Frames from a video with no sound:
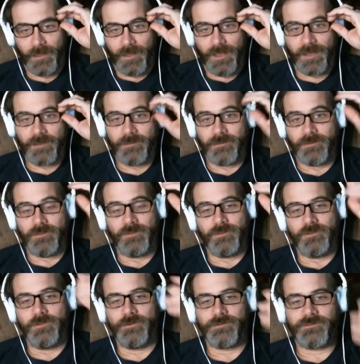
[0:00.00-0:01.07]
And
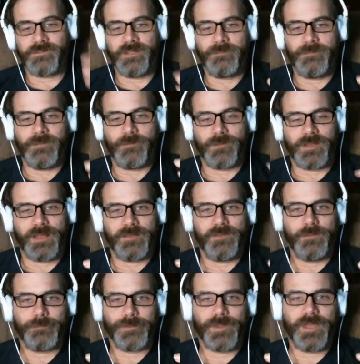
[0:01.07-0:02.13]
you'll see me when I do
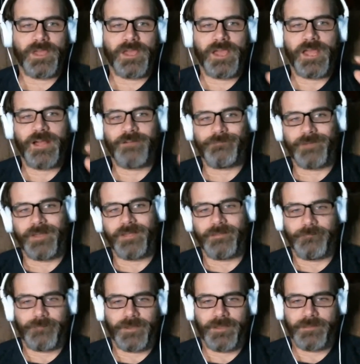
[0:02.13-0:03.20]
play. I have my
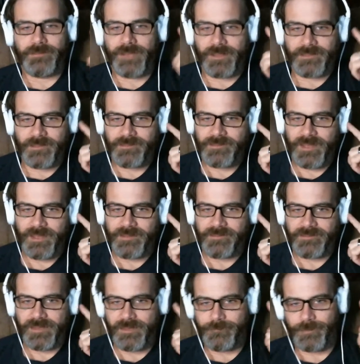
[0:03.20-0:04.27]
not this
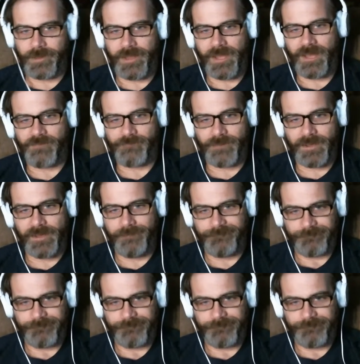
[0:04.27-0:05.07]
headset, but I have my